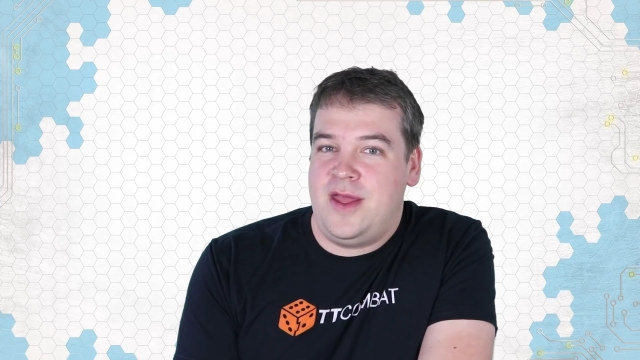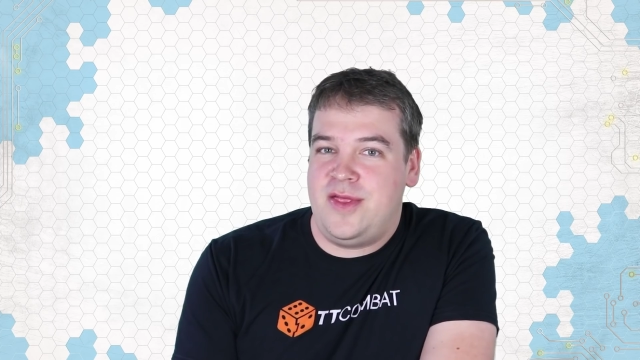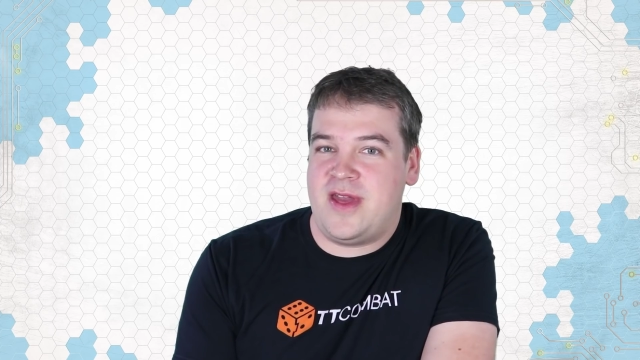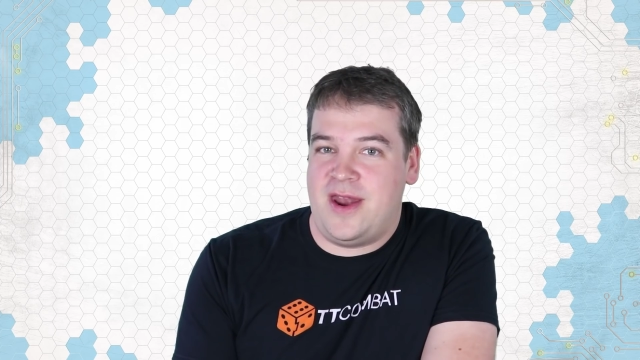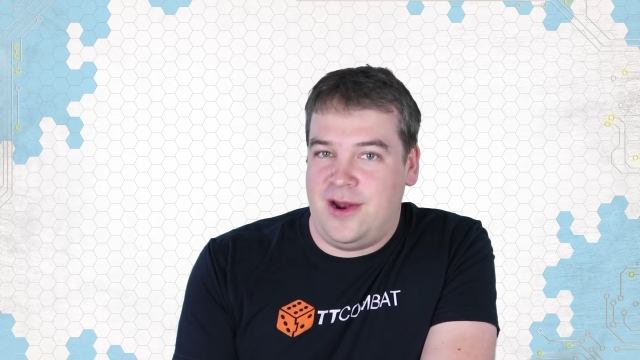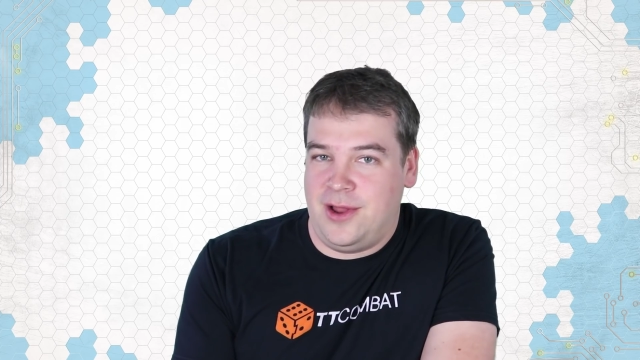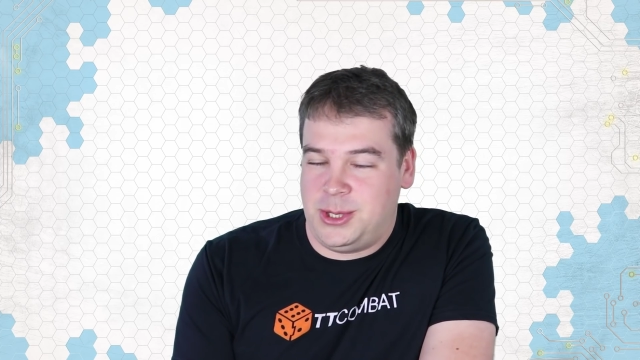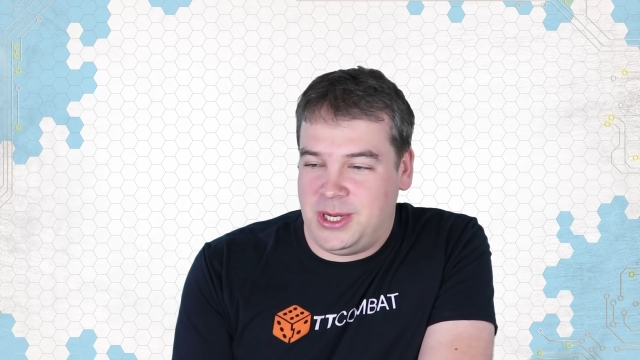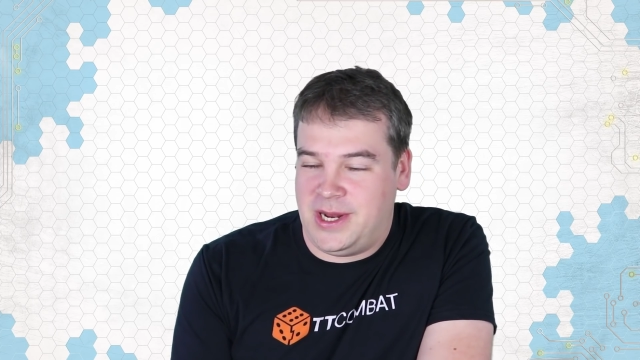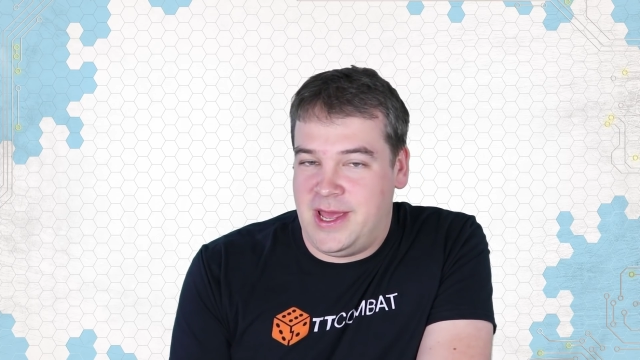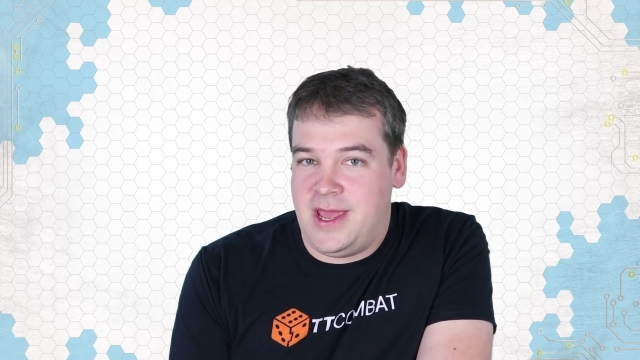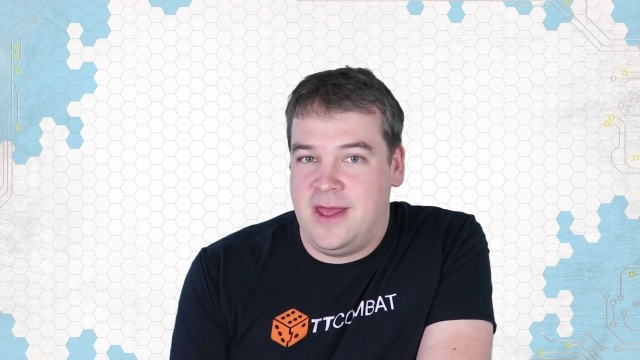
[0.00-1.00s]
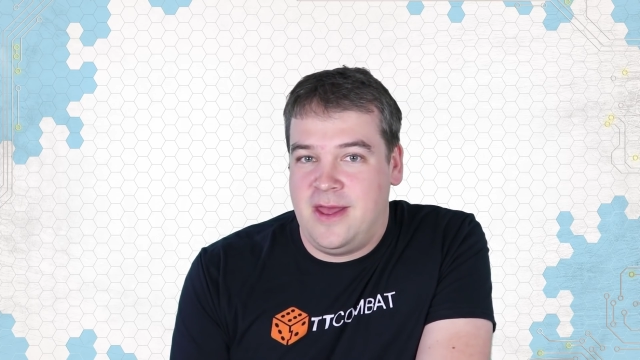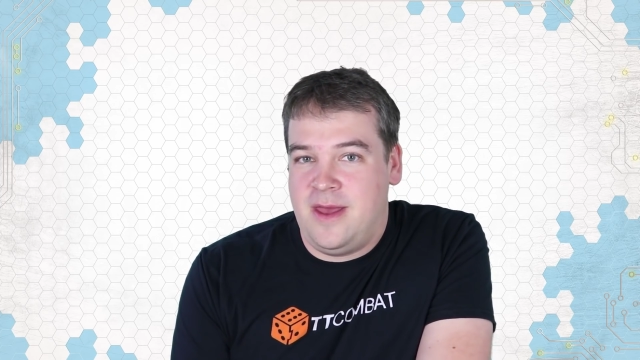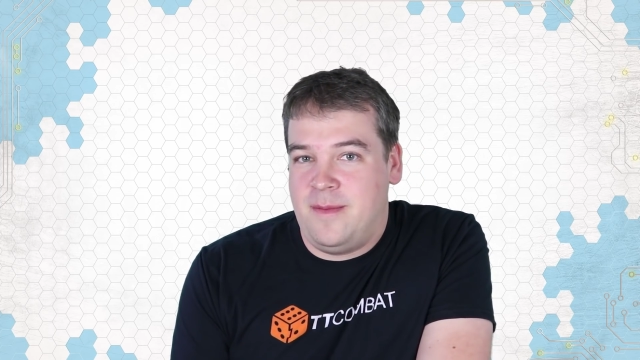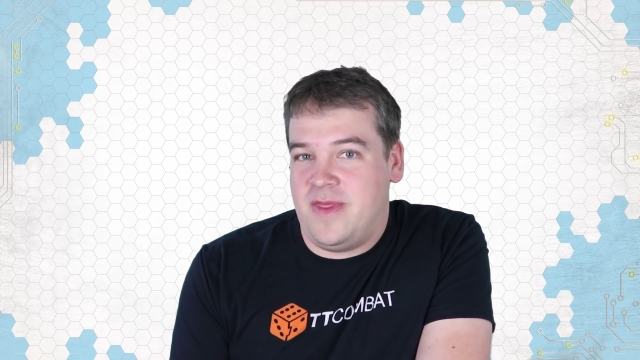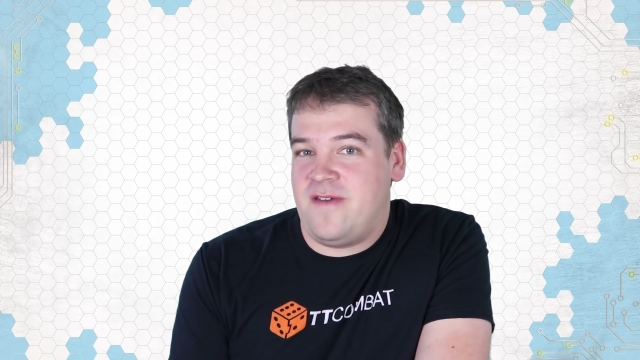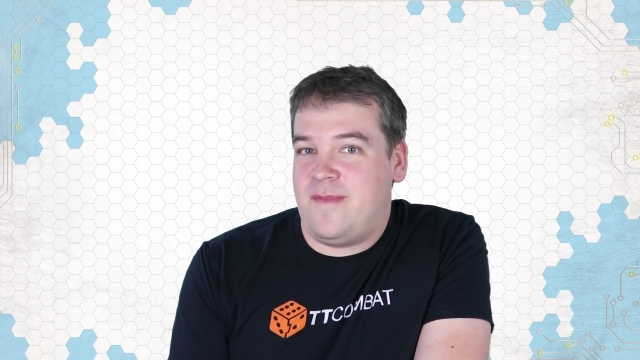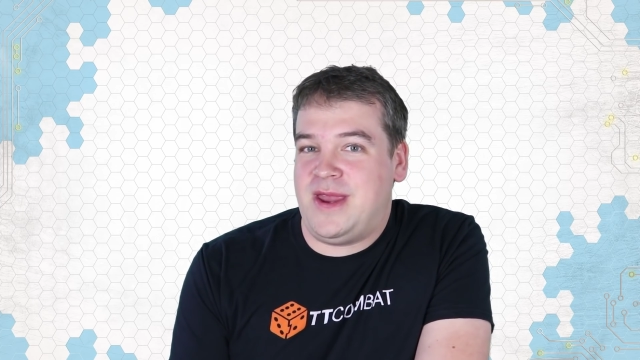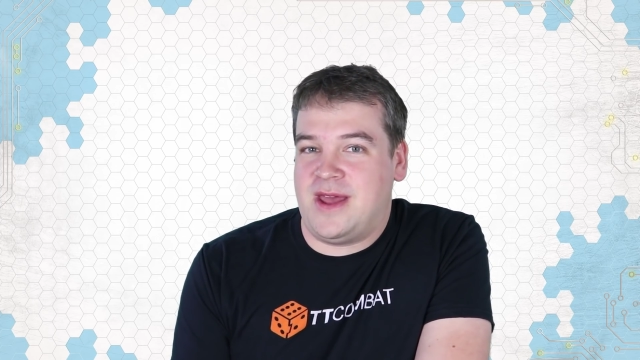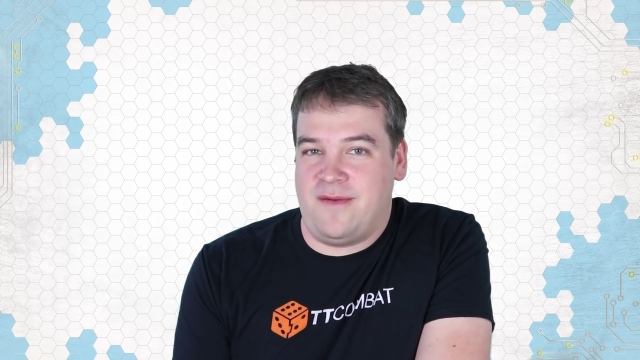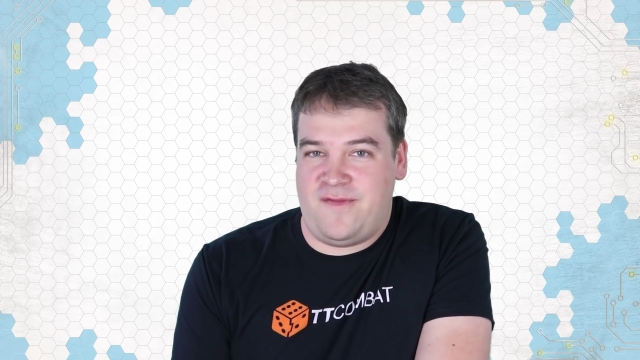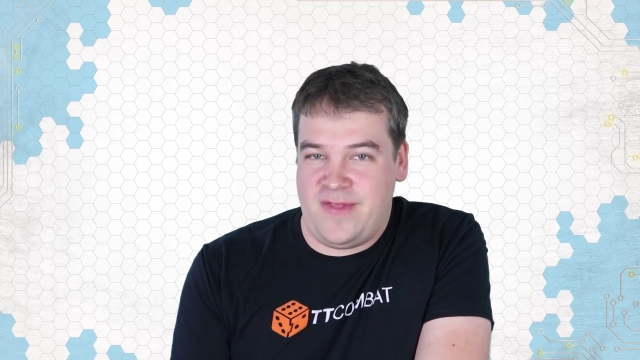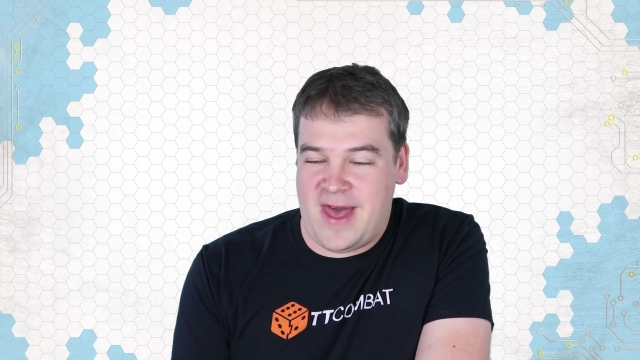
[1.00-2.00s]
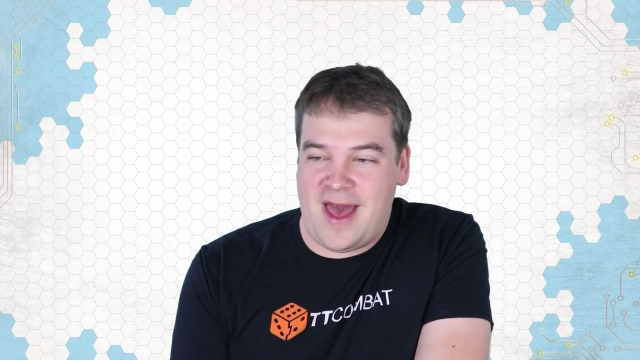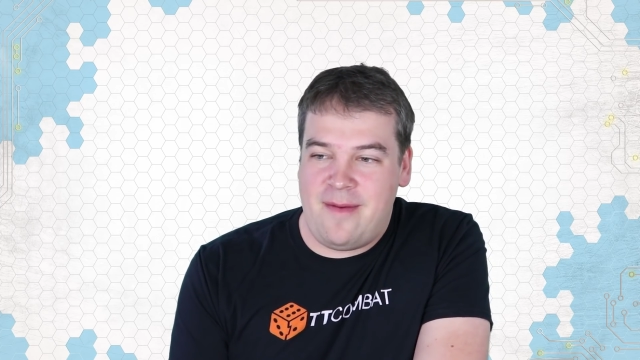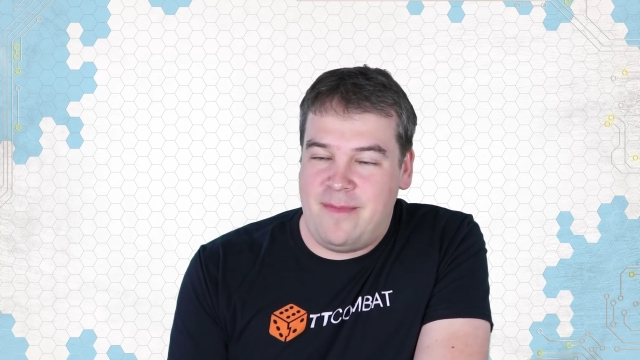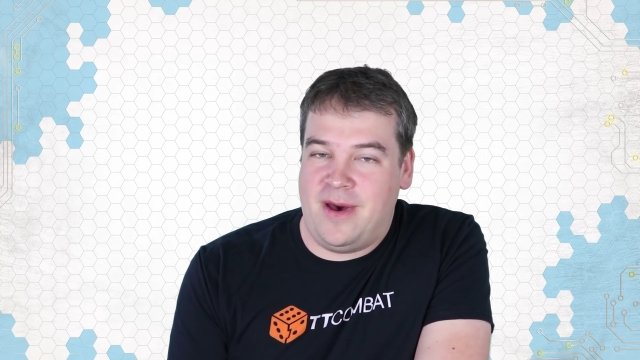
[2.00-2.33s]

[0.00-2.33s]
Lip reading: technologically. But they've made up for that